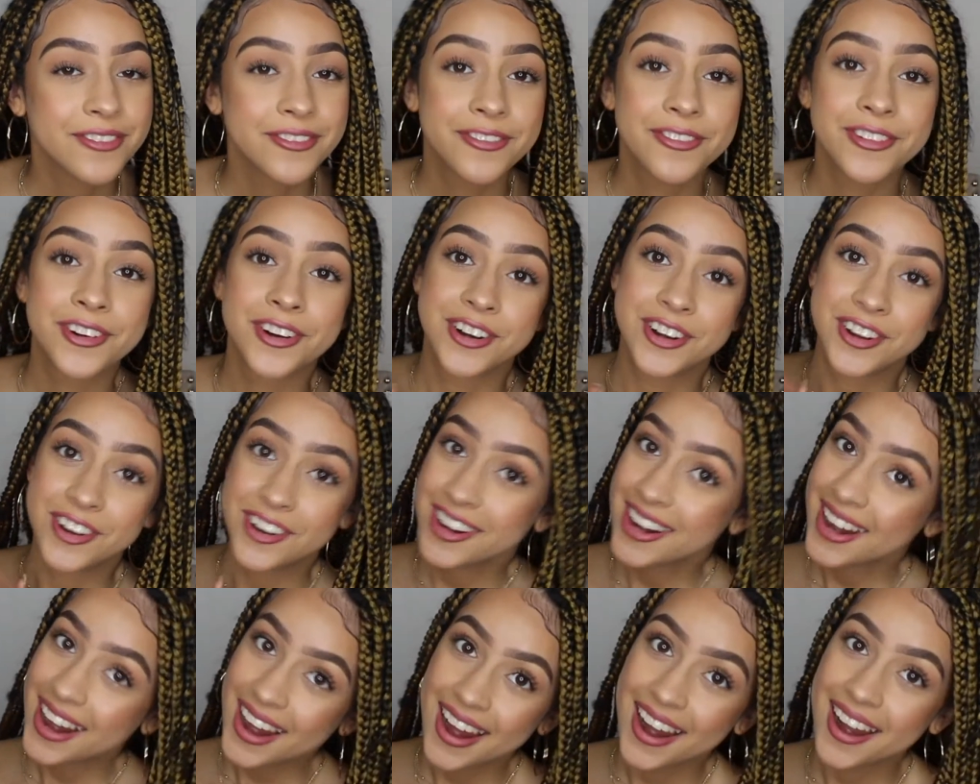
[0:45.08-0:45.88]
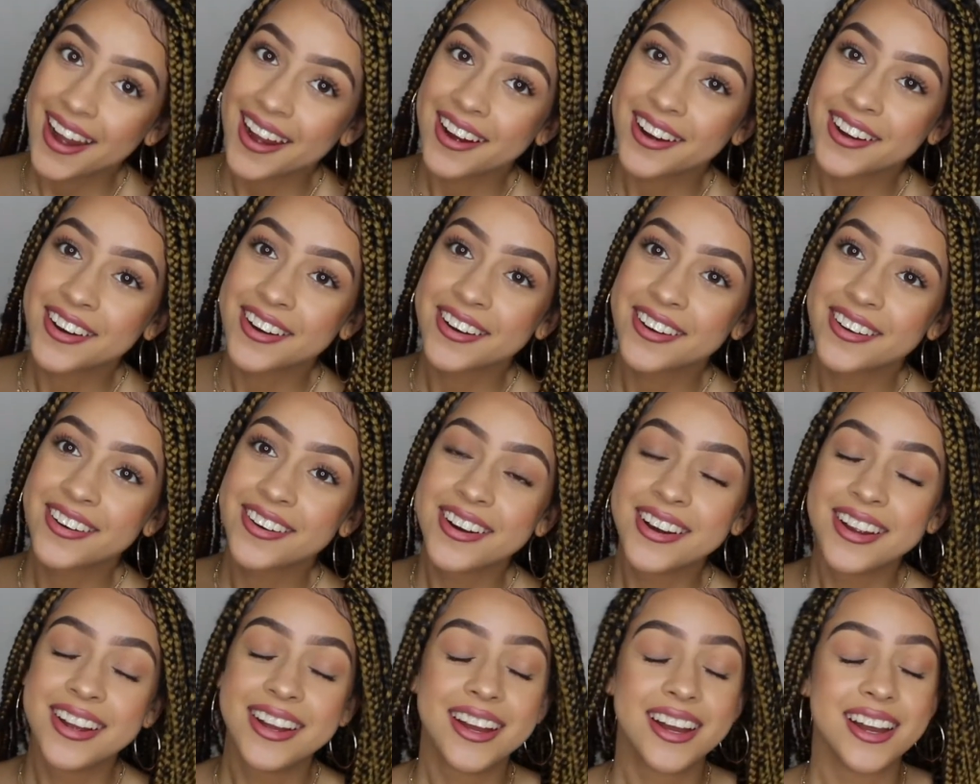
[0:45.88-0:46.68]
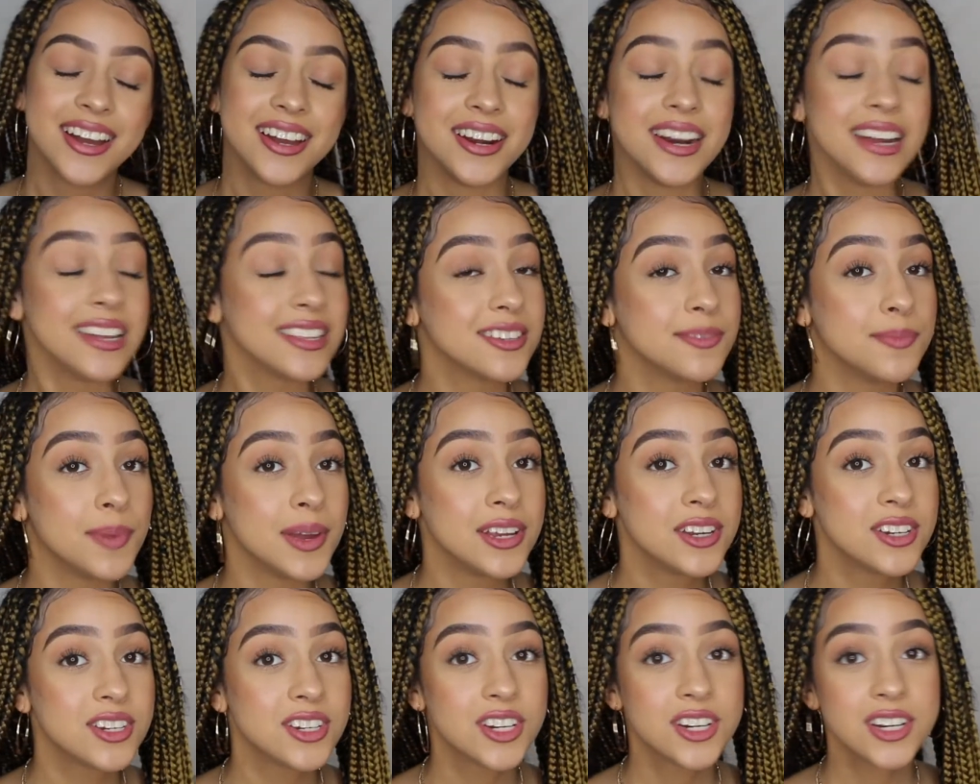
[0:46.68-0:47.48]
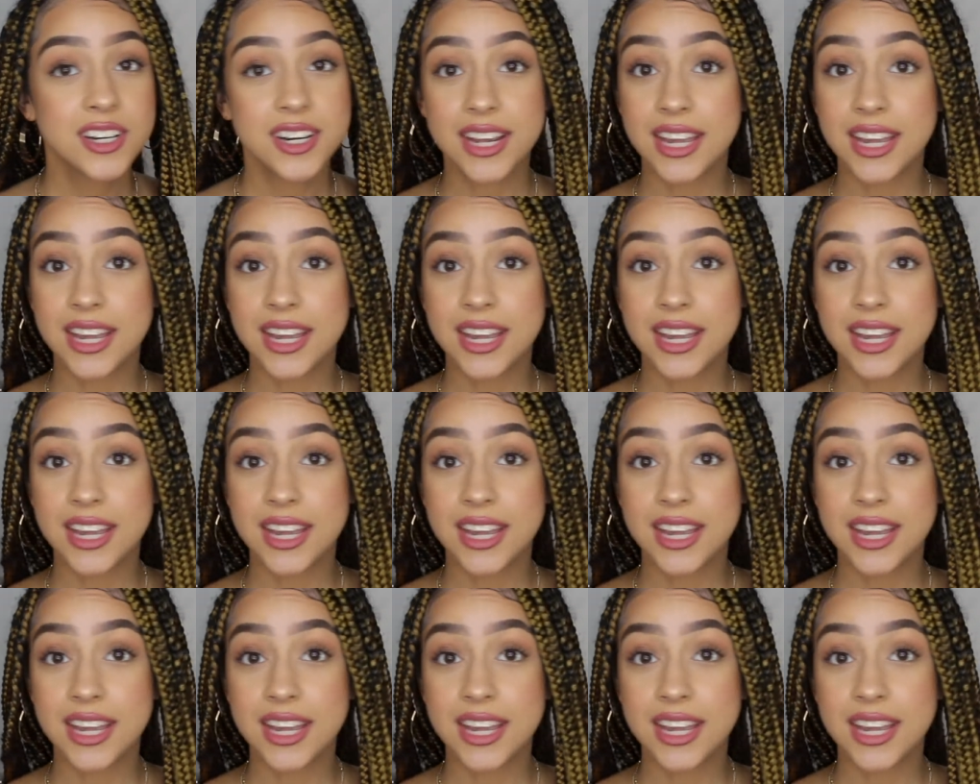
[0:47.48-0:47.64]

for your hair. And not to mention,